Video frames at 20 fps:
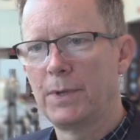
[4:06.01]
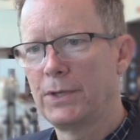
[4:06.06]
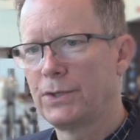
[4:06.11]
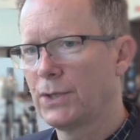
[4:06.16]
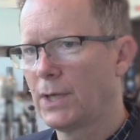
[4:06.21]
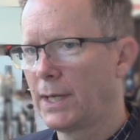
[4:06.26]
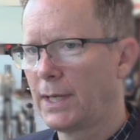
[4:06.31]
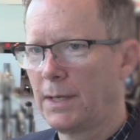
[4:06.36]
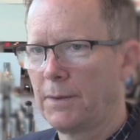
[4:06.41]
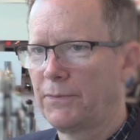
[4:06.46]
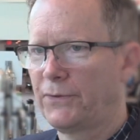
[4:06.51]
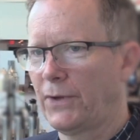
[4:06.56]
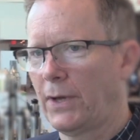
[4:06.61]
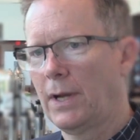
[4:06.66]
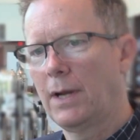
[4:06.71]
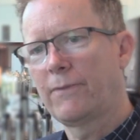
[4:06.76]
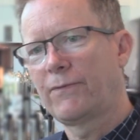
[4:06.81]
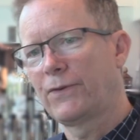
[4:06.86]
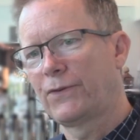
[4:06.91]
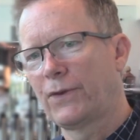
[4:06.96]
you're trying to get them
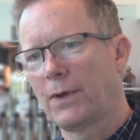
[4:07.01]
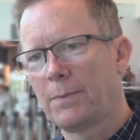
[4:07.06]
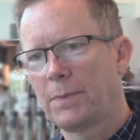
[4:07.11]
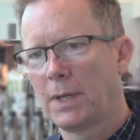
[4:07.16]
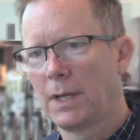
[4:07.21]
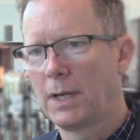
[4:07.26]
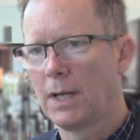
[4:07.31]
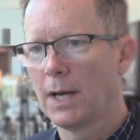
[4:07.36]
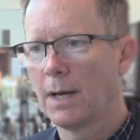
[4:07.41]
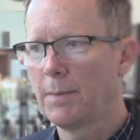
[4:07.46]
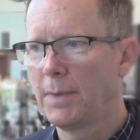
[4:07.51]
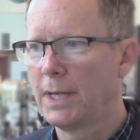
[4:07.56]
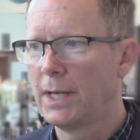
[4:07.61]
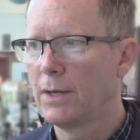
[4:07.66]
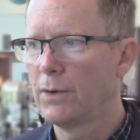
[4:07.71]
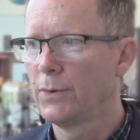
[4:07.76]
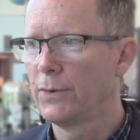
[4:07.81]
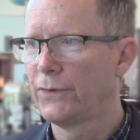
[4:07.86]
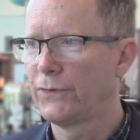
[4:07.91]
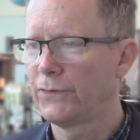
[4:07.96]
sign up for something. I mean,
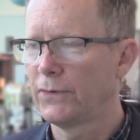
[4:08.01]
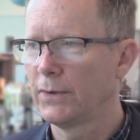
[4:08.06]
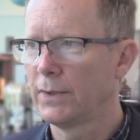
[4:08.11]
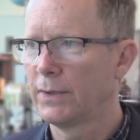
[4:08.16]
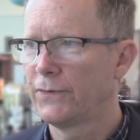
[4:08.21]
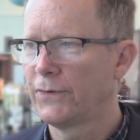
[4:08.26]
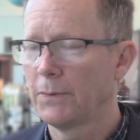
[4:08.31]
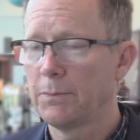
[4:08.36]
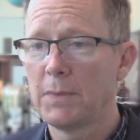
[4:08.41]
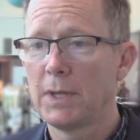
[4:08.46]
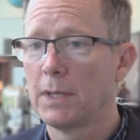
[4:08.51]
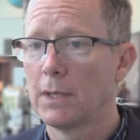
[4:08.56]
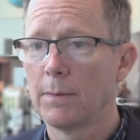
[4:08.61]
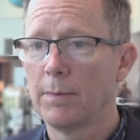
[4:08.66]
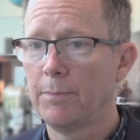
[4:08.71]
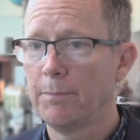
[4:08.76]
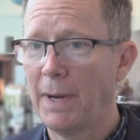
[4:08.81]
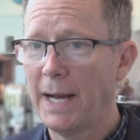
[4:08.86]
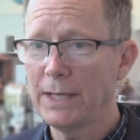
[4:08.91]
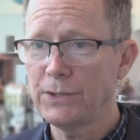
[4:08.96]
it was something they're
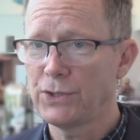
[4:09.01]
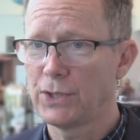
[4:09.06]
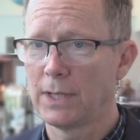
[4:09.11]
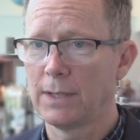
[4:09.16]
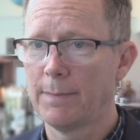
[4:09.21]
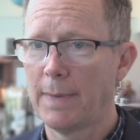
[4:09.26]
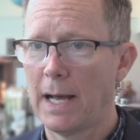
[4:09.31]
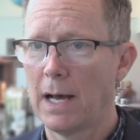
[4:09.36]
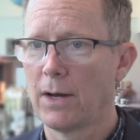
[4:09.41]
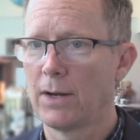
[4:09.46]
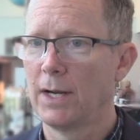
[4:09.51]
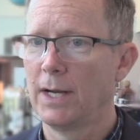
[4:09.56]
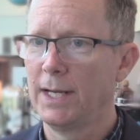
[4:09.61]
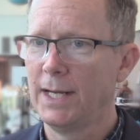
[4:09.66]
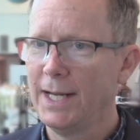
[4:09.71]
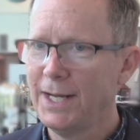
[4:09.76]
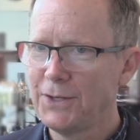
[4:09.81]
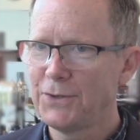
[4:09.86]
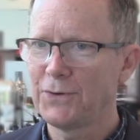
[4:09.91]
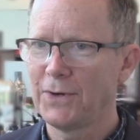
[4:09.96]
passionate about and
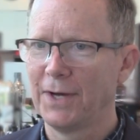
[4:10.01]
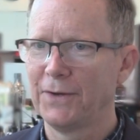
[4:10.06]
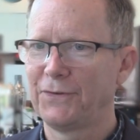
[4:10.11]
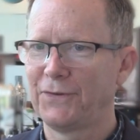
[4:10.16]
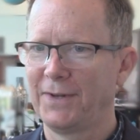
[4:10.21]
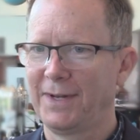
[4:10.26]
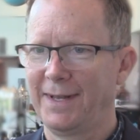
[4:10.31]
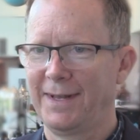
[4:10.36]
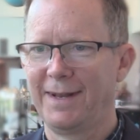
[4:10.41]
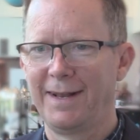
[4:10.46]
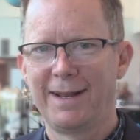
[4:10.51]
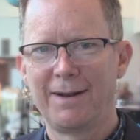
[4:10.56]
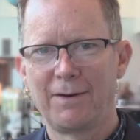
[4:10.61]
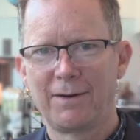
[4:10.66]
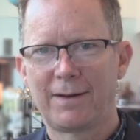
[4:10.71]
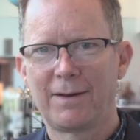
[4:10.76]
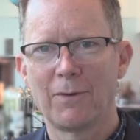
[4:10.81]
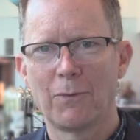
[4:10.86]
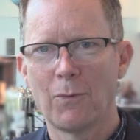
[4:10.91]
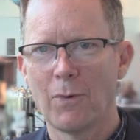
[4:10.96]
interested in
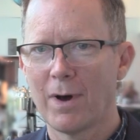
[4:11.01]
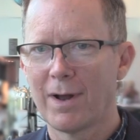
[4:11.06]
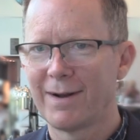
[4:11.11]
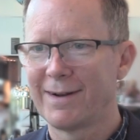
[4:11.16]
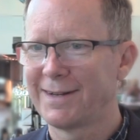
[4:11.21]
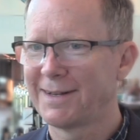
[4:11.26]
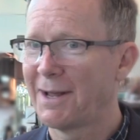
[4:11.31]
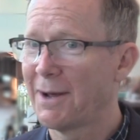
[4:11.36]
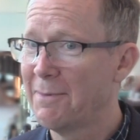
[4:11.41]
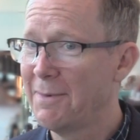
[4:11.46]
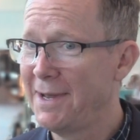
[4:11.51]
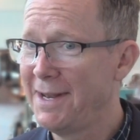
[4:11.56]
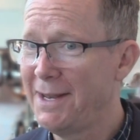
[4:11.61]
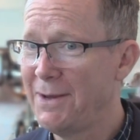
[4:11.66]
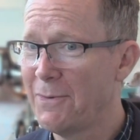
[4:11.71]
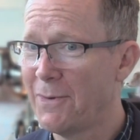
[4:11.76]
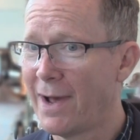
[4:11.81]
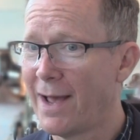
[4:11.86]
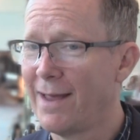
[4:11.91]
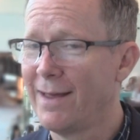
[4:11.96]
and wanted to come
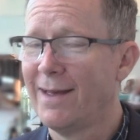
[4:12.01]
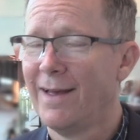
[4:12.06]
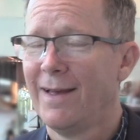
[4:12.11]
anyway.